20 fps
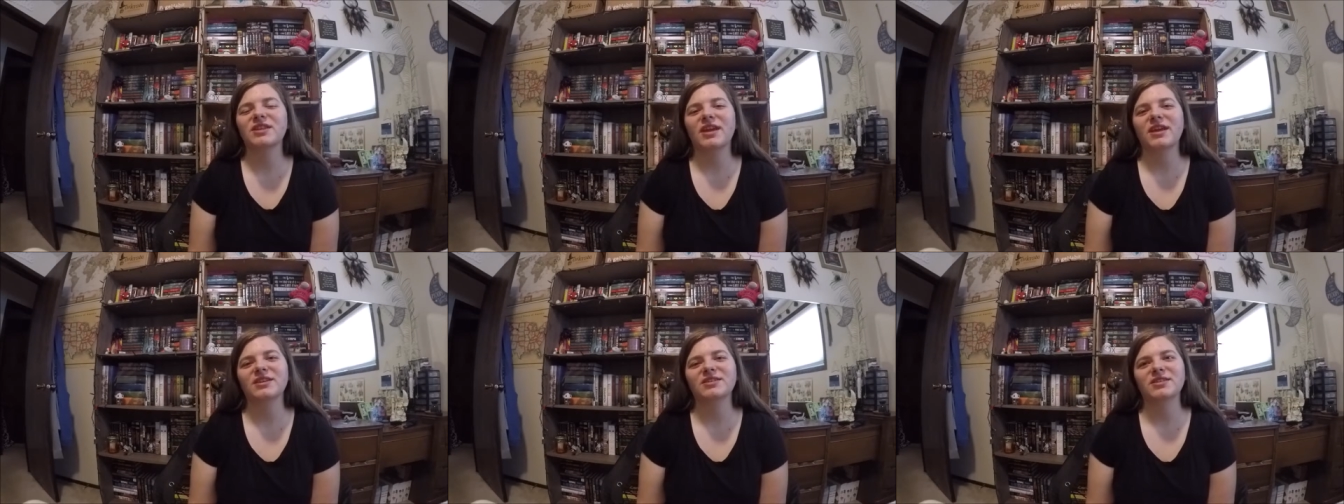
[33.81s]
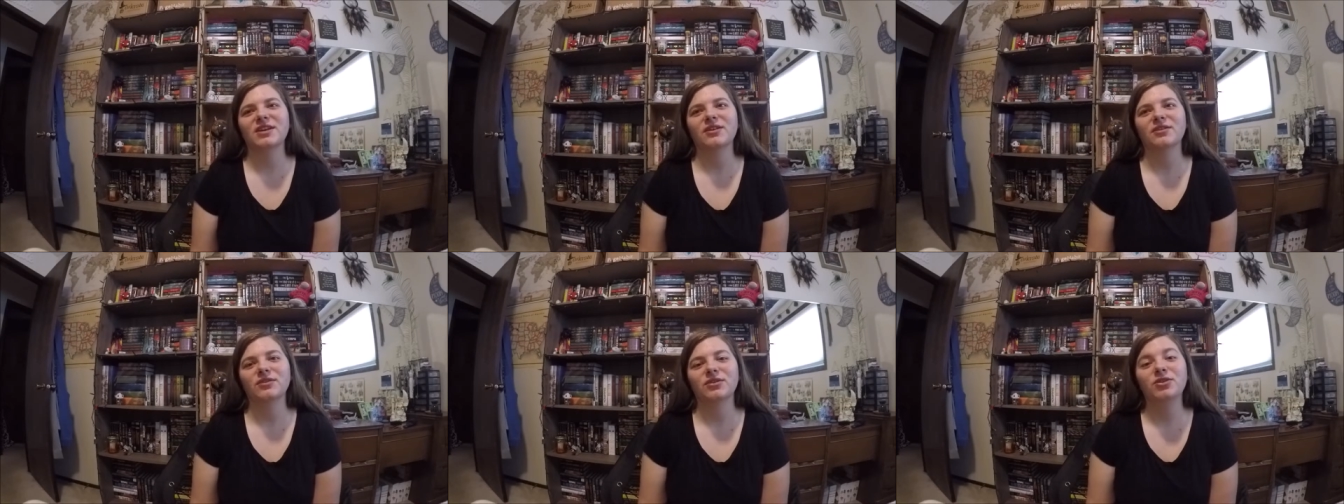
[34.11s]
They
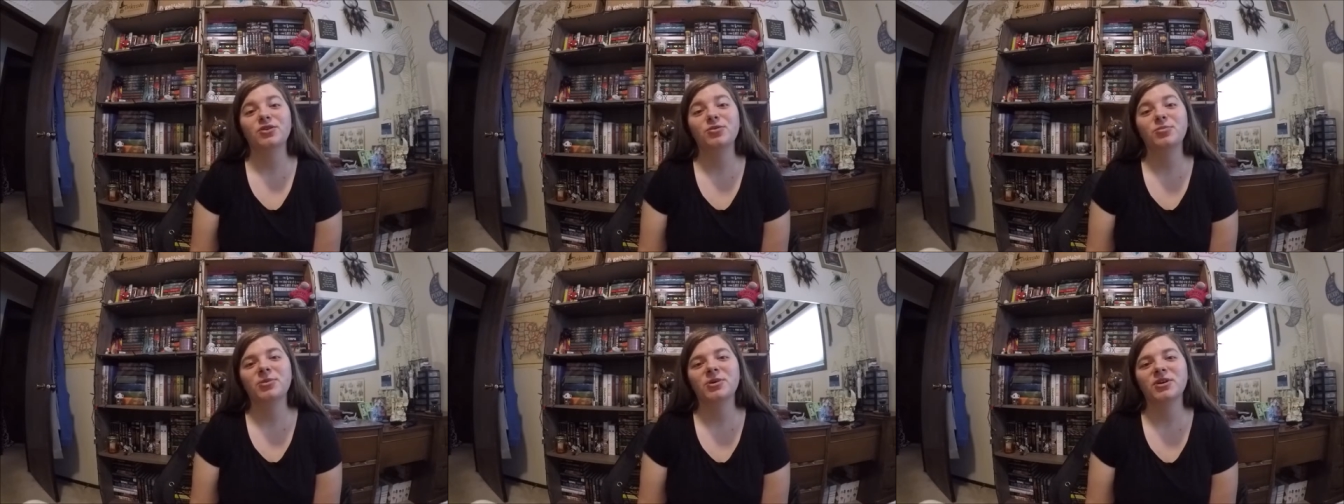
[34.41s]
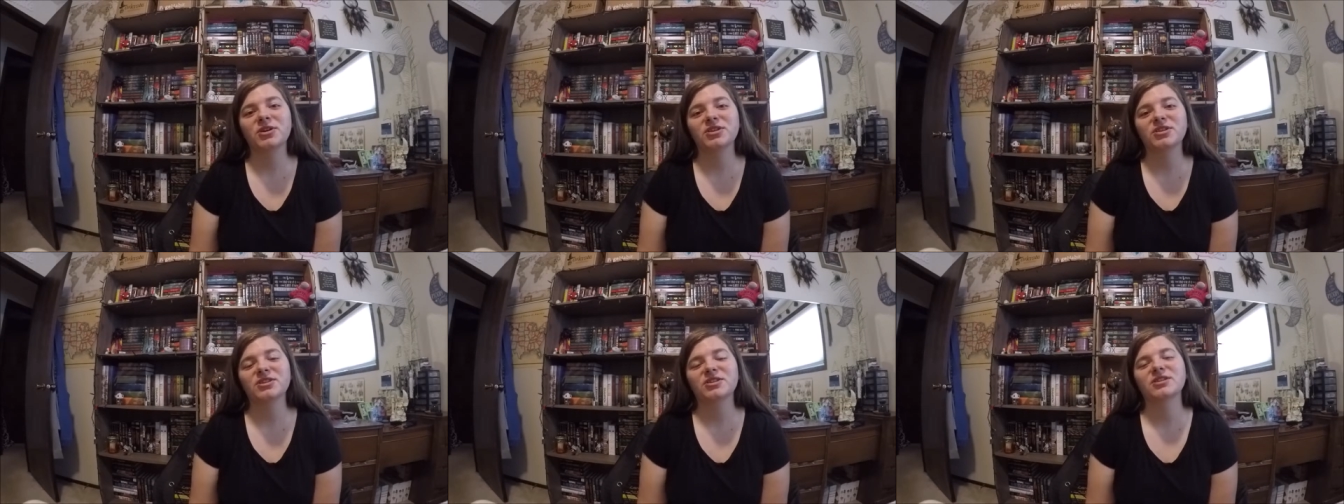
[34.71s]
sell new
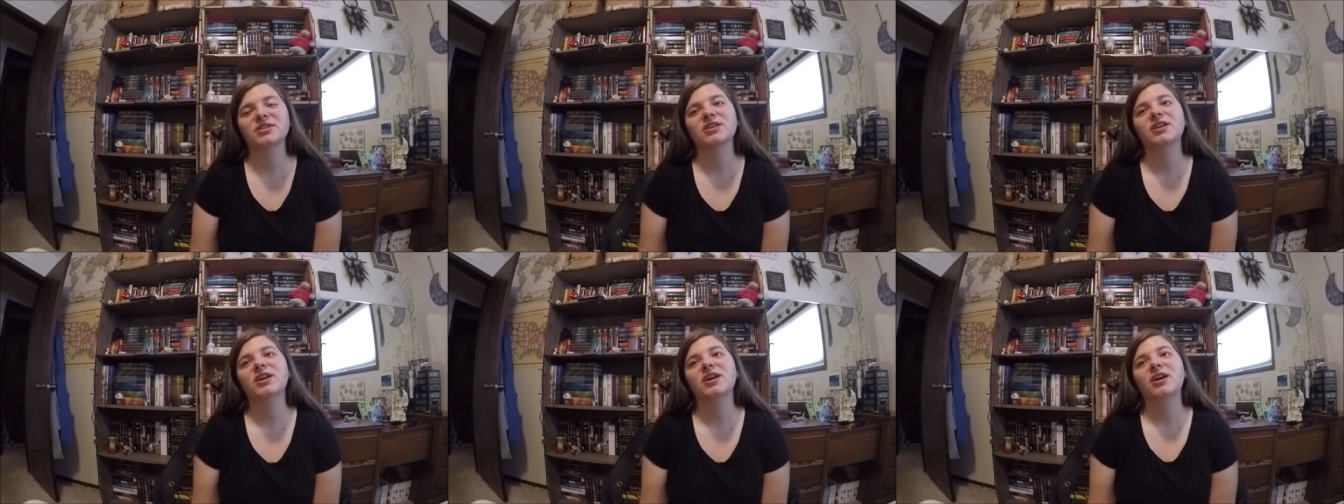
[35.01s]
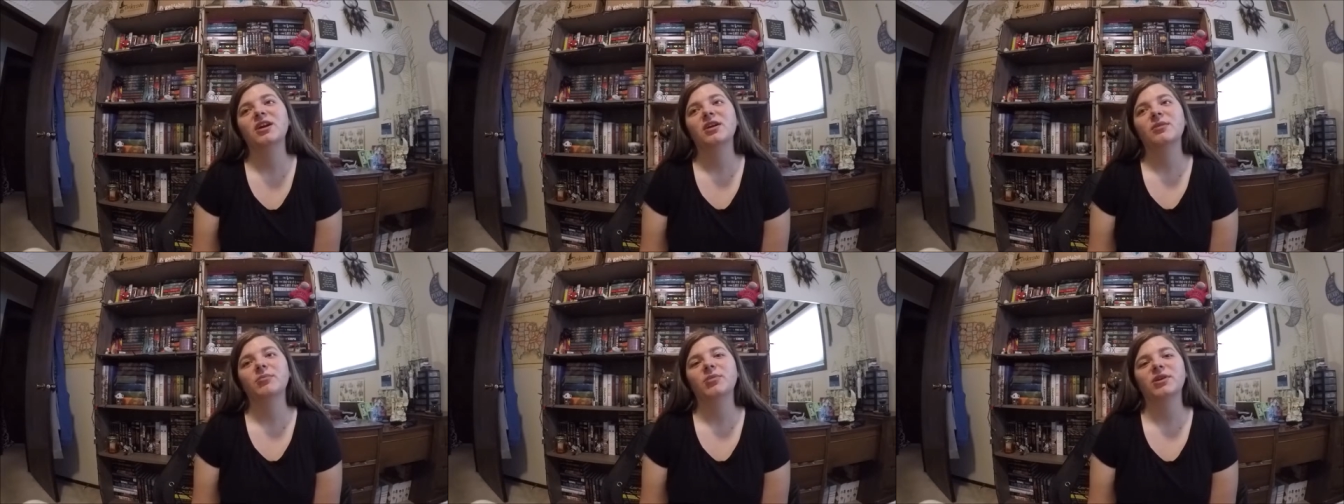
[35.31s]
books,
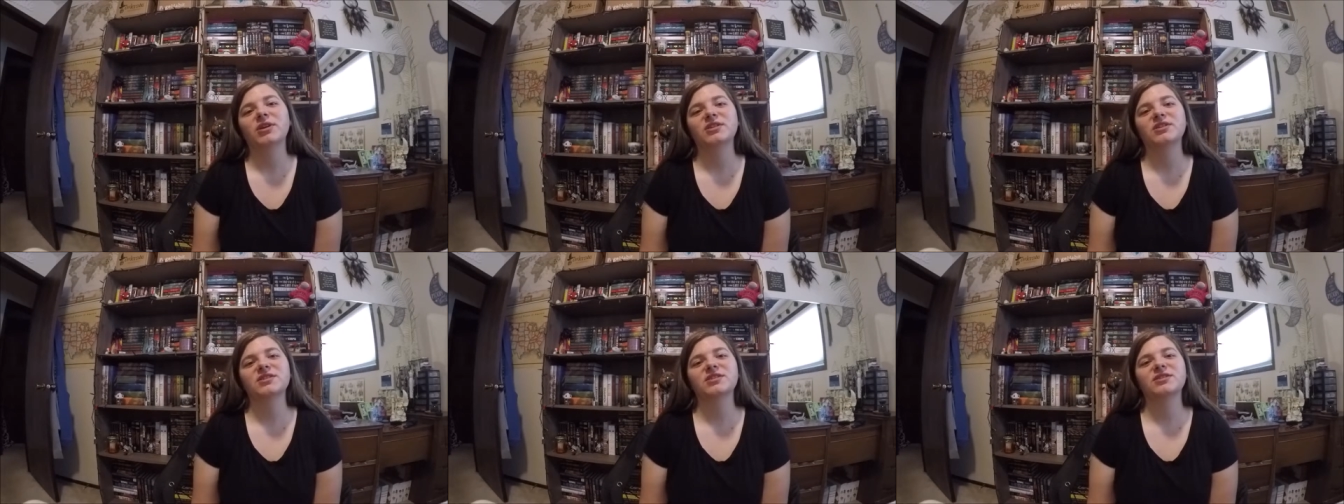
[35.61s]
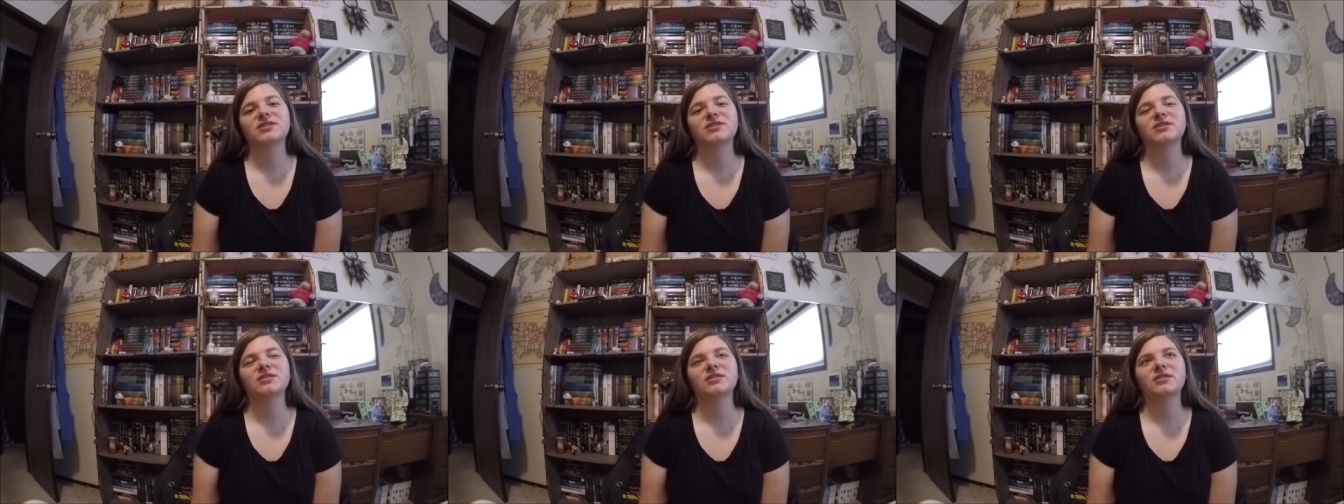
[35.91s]
but
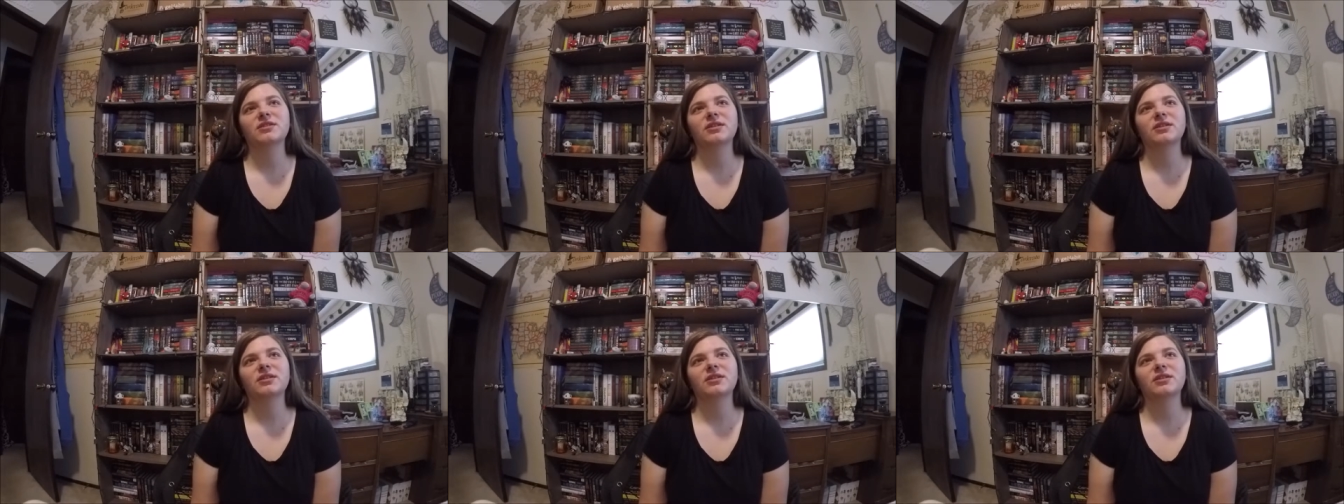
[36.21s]
it's